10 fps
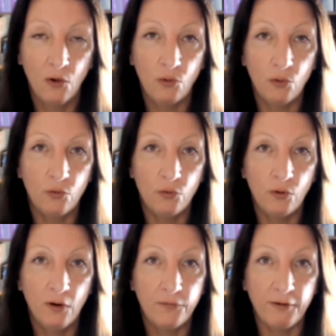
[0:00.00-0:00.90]

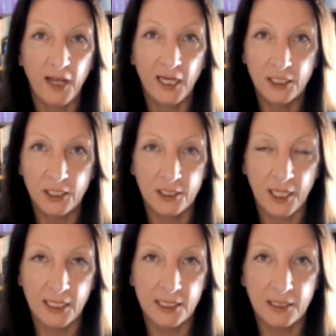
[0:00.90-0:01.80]
or very
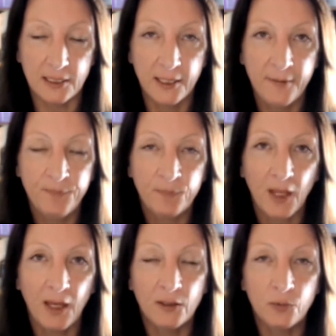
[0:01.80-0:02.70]
agitated.
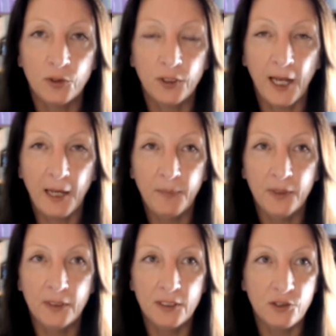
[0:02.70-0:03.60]
And what can
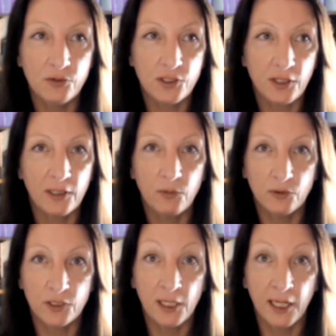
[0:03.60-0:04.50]
happen is you suddenly
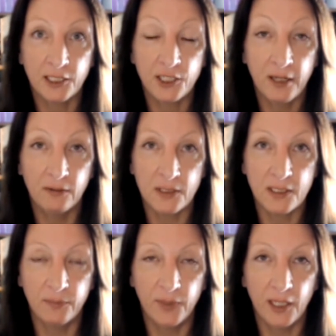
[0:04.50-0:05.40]
want to lash out at
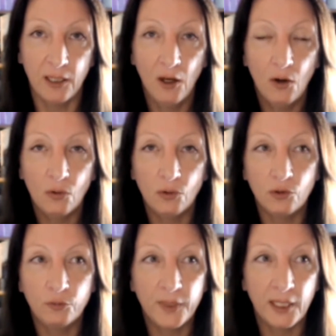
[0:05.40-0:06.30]
somebody, or
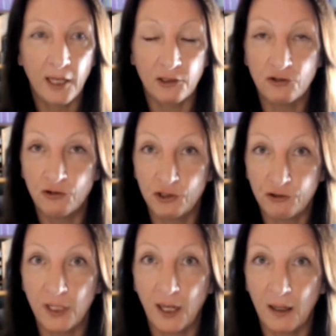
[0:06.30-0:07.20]
you'll be extra
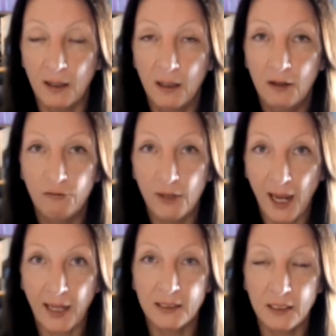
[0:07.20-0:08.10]
trigger
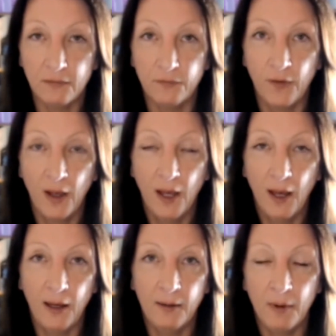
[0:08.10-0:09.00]
reactive.
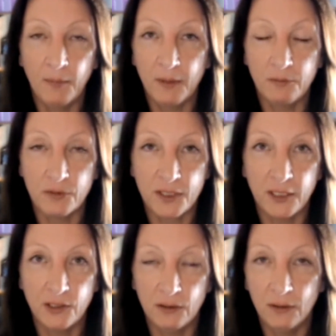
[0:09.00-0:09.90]
Um, and people say
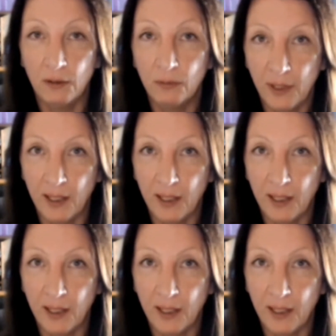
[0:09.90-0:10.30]
to you, you know, what